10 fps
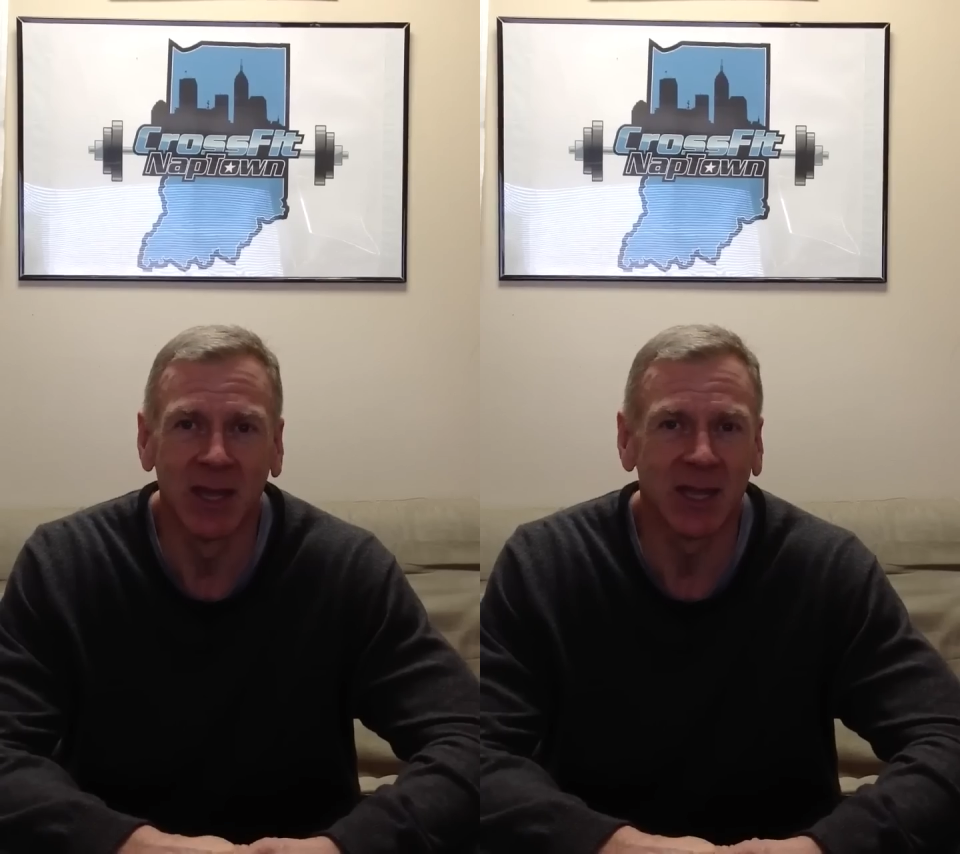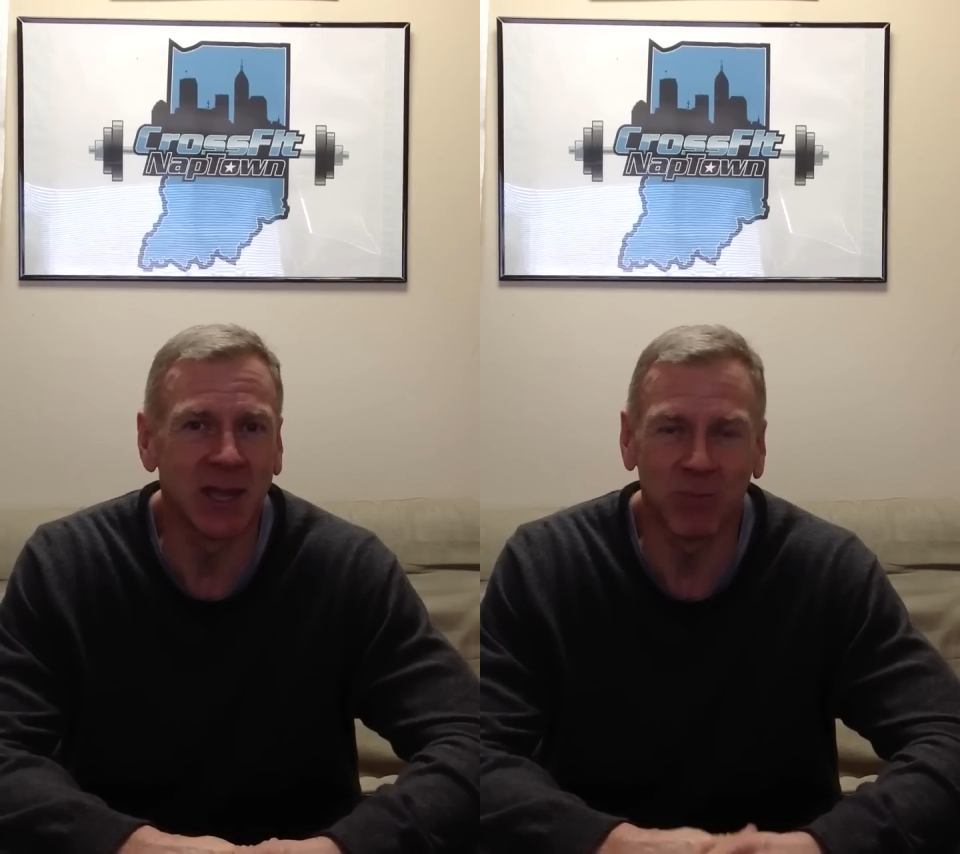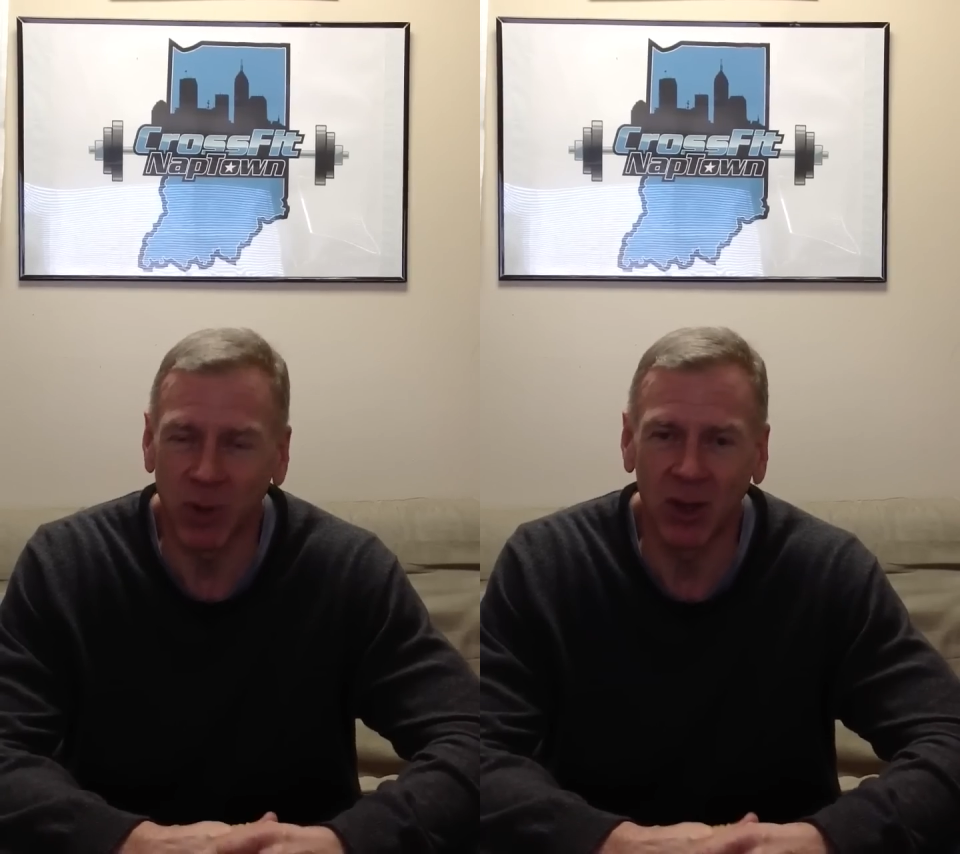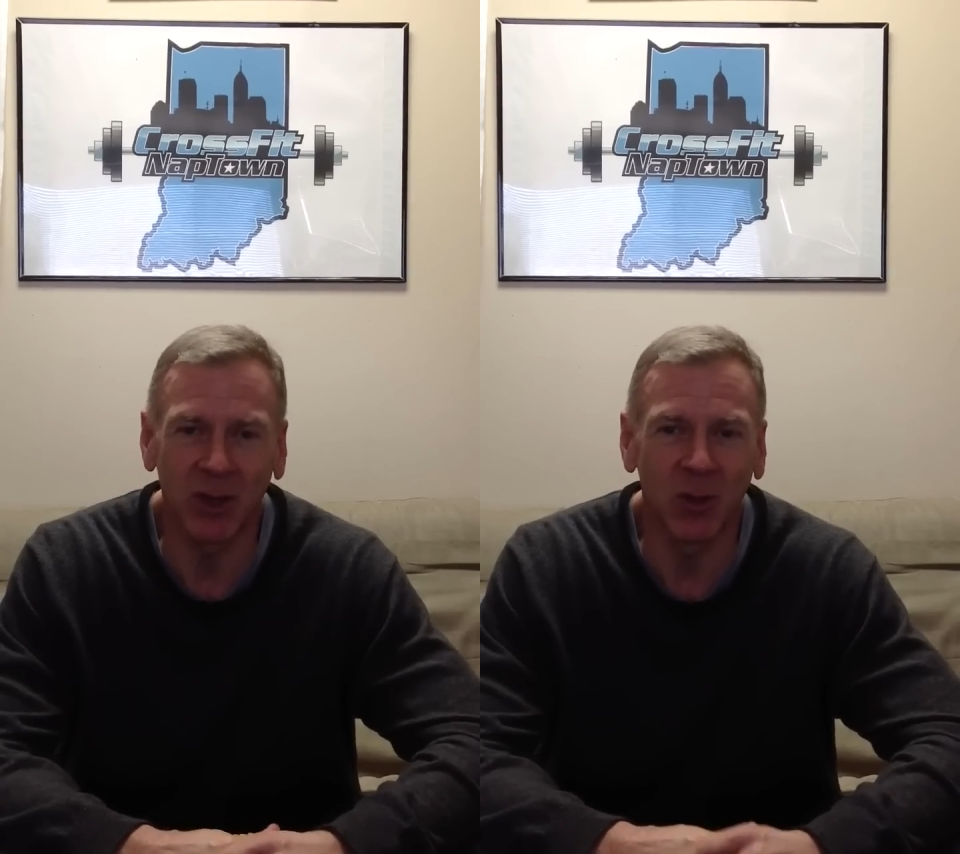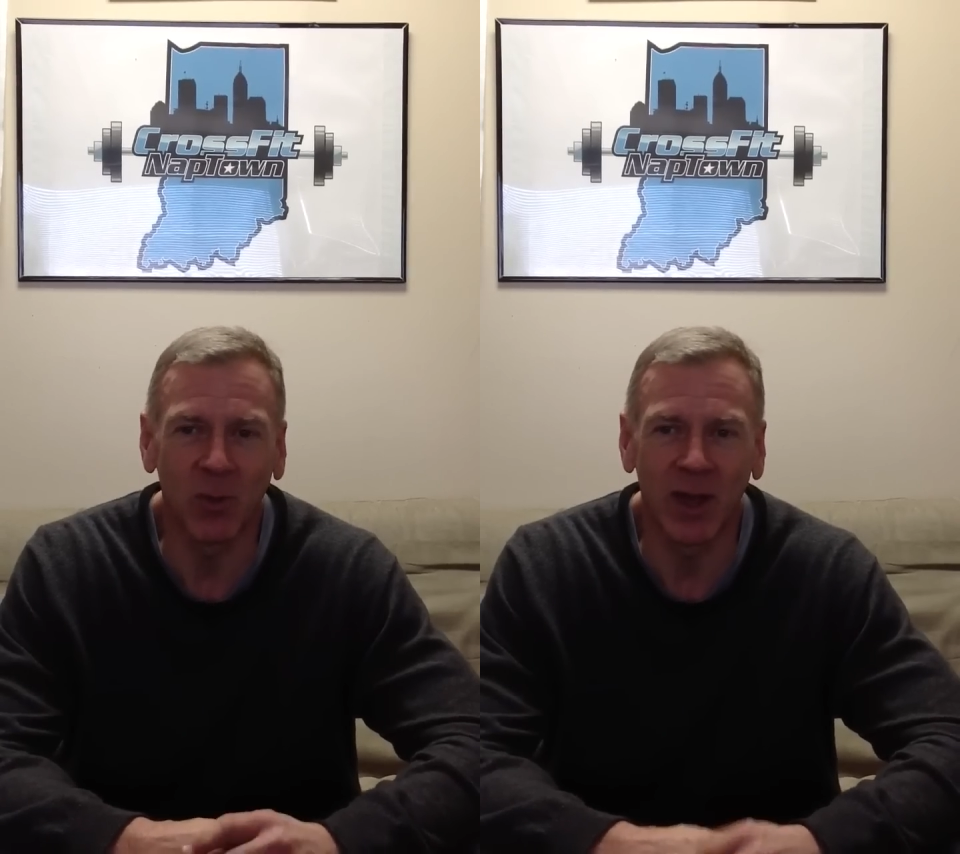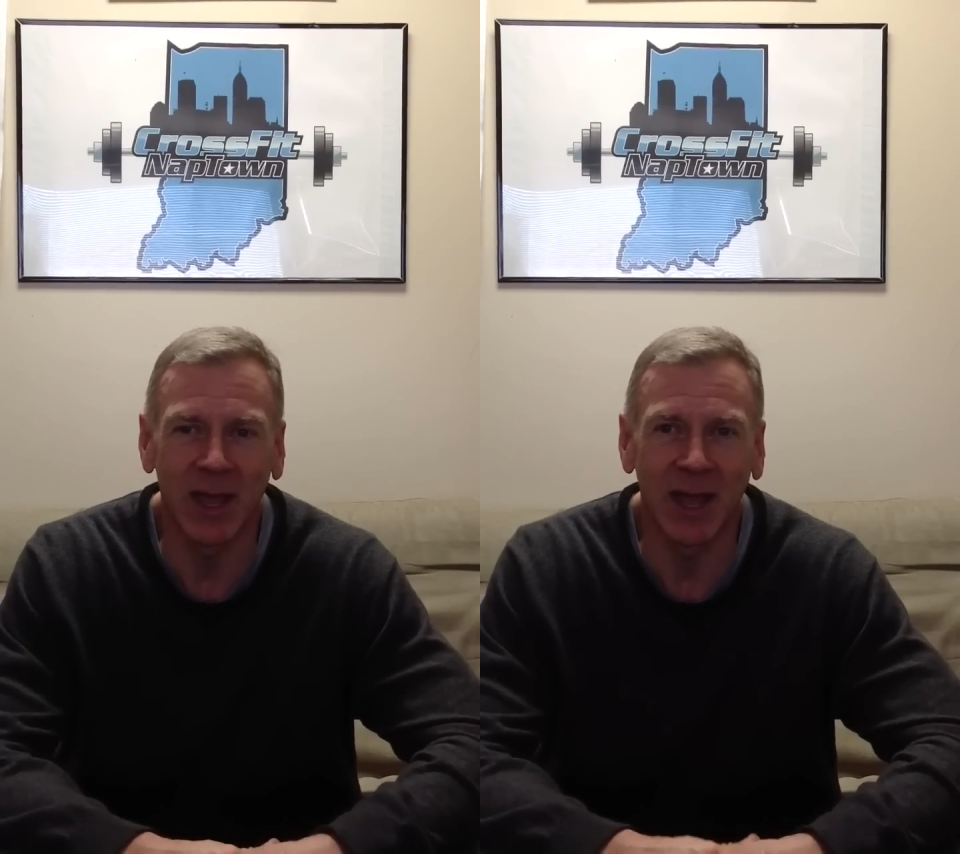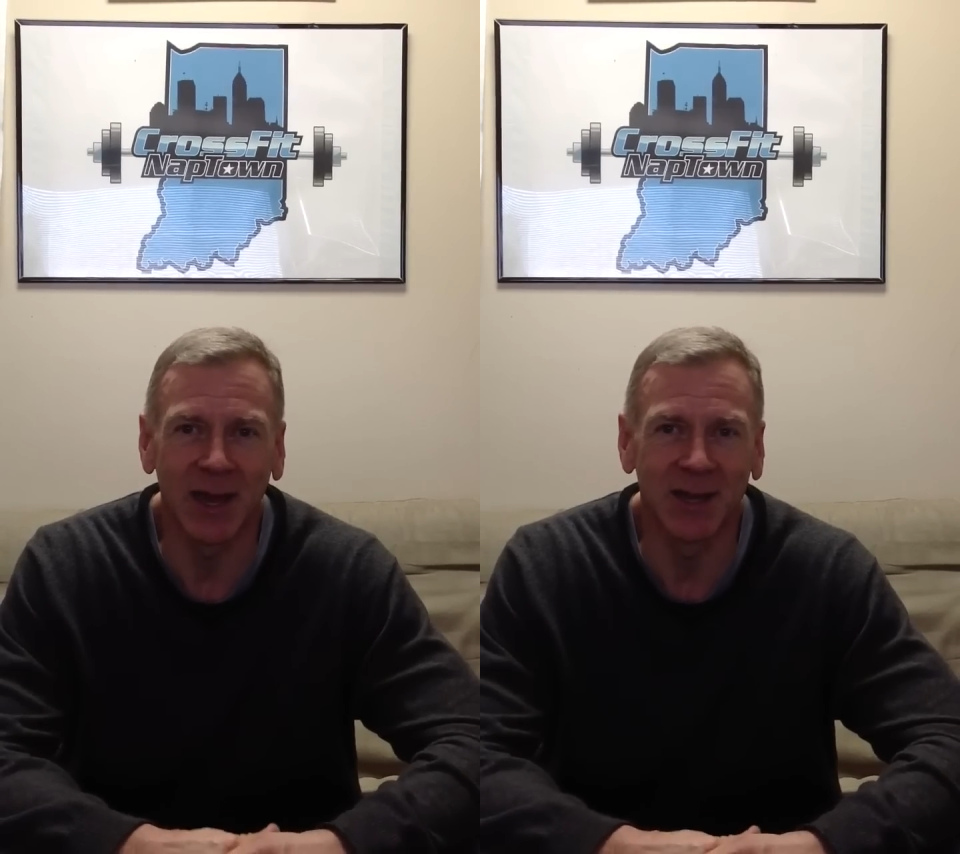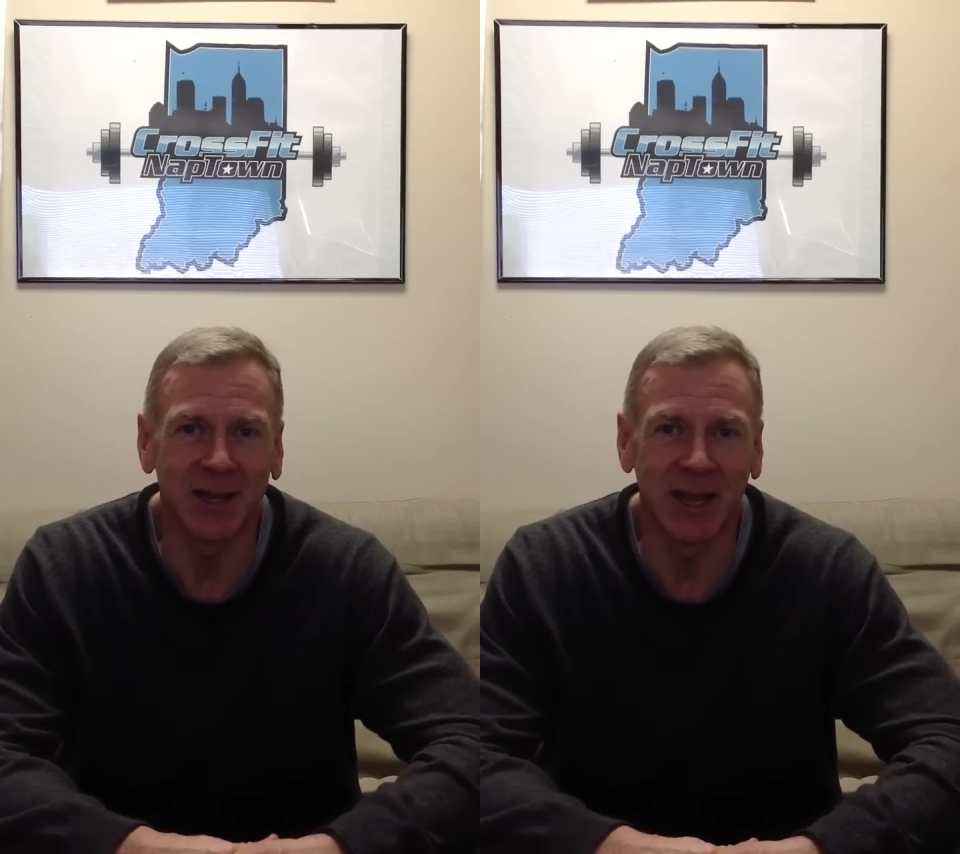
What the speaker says: keep plugging away at it